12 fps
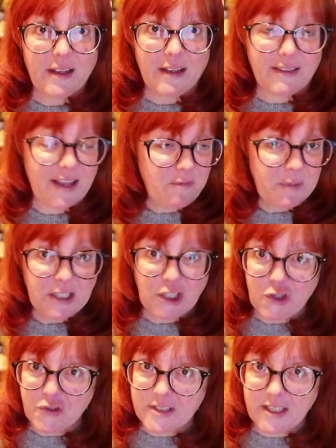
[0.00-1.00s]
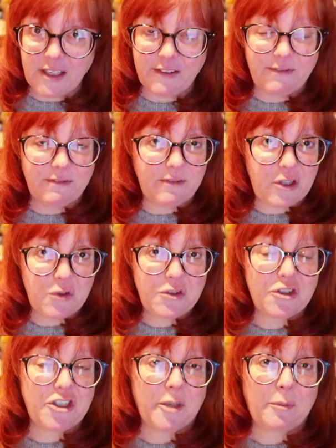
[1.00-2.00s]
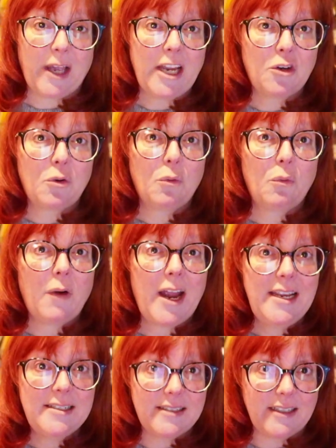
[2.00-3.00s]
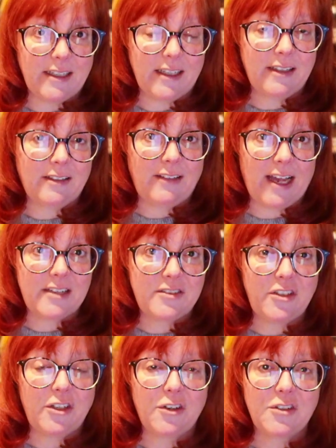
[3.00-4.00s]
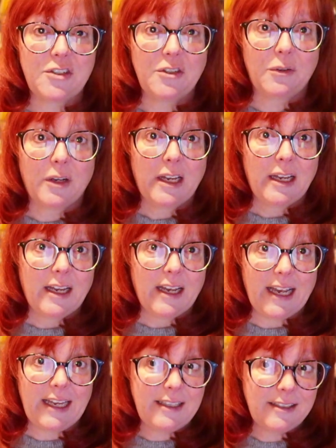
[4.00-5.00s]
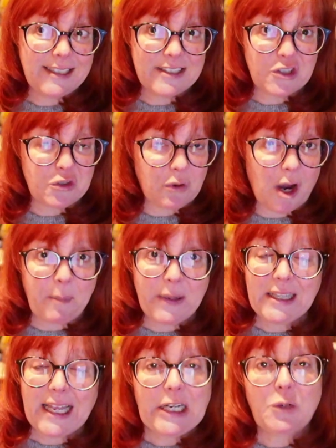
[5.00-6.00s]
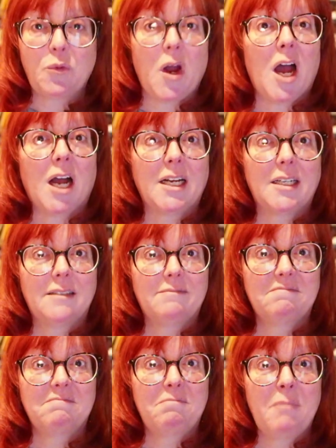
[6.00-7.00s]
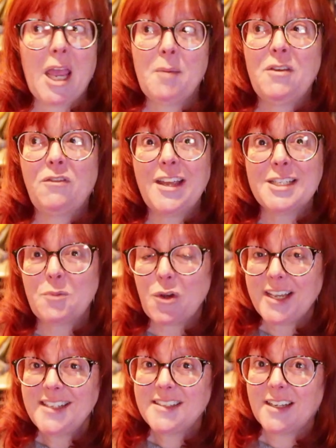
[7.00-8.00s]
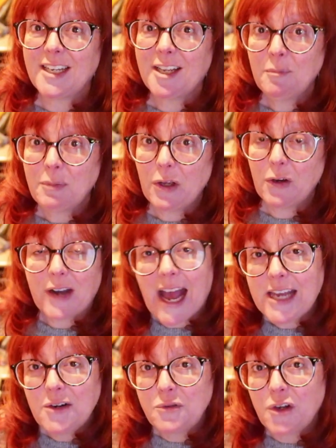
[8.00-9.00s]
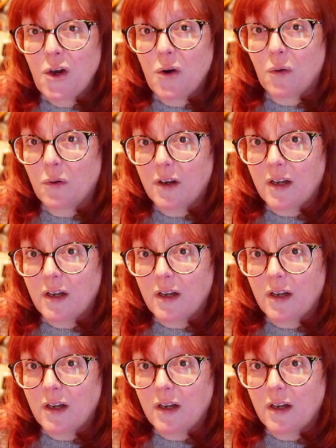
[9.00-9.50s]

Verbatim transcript: They've been losing usership like crazy in the last year or two, and it's dropping like a rock. Maybe Facebook is going to implode. I don't know.